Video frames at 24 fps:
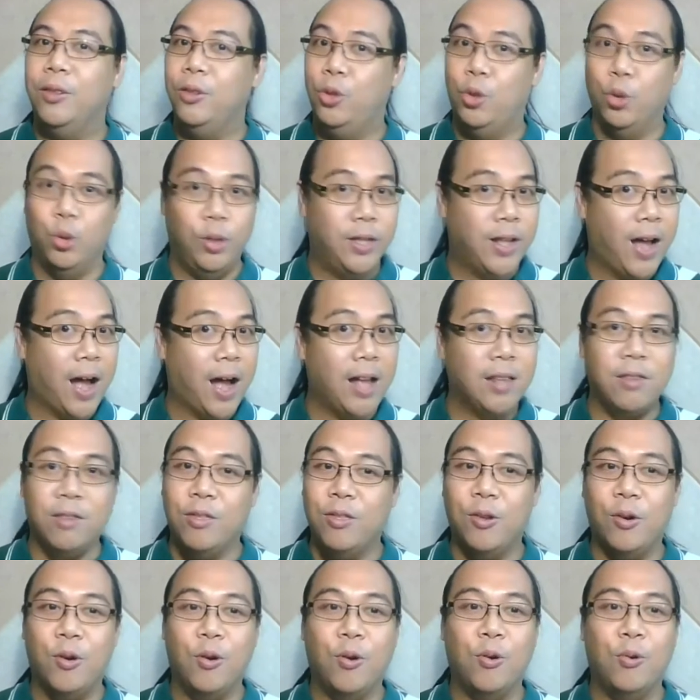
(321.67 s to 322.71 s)
do not
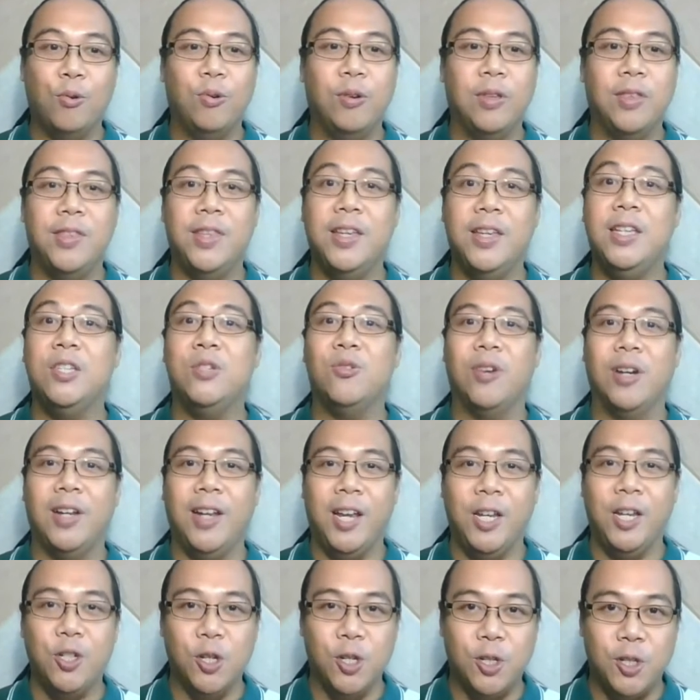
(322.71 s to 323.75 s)
throw these
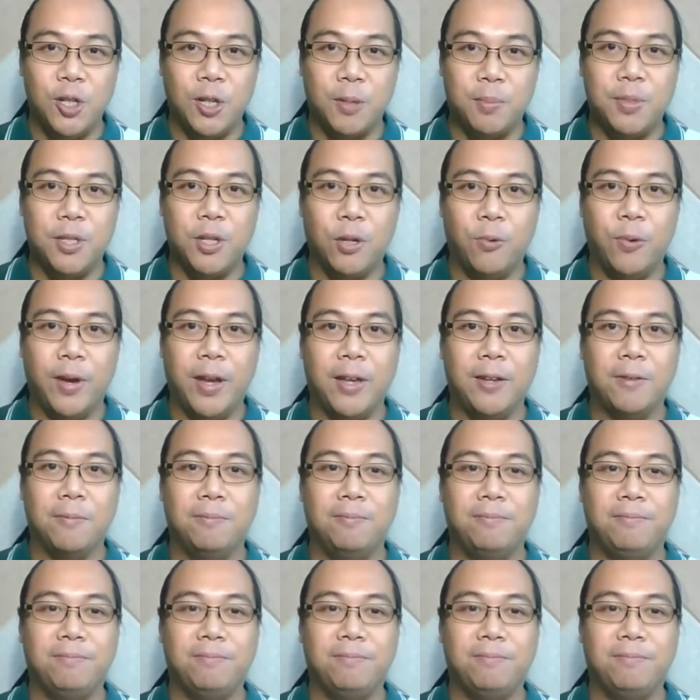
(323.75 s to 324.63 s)
relationships away.